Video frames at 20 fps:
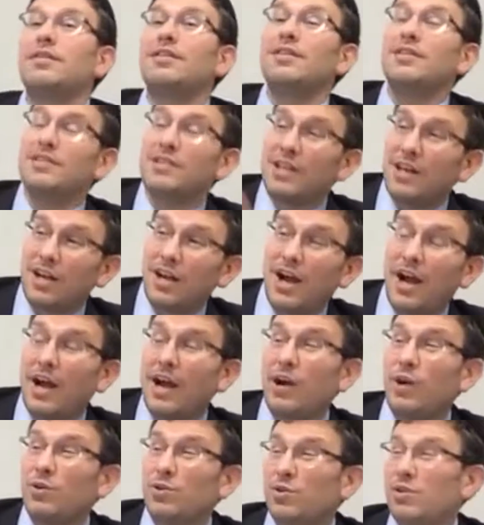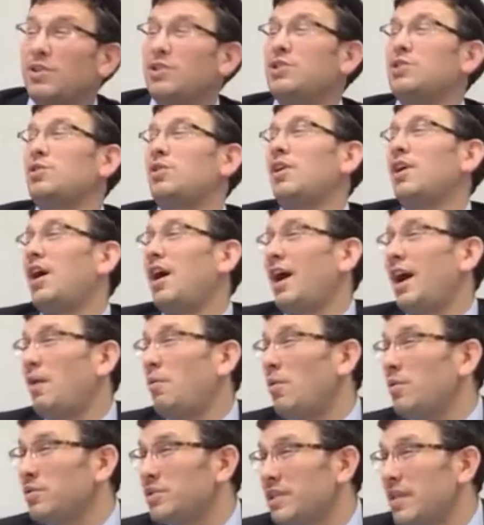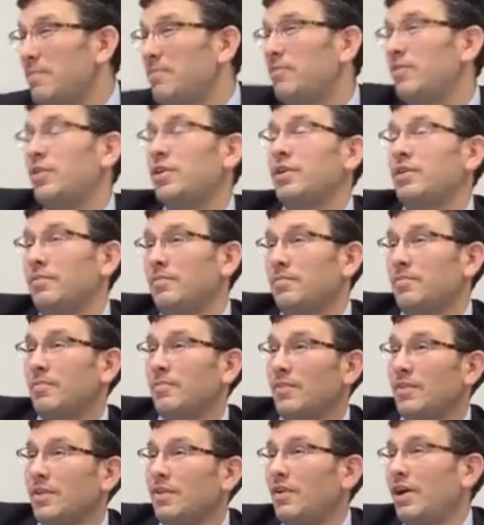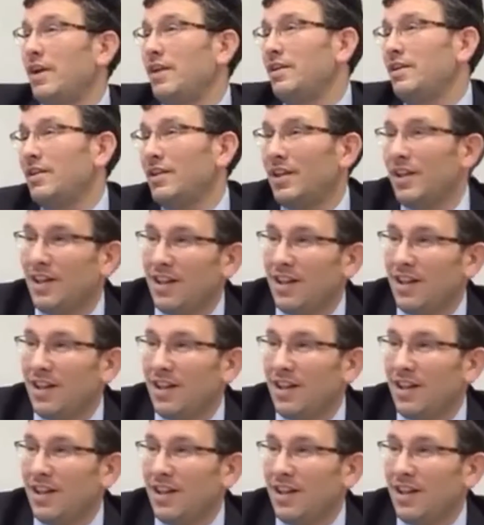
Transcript: "This synagogue, I go to this synagogue. I won't step foot in it." Right?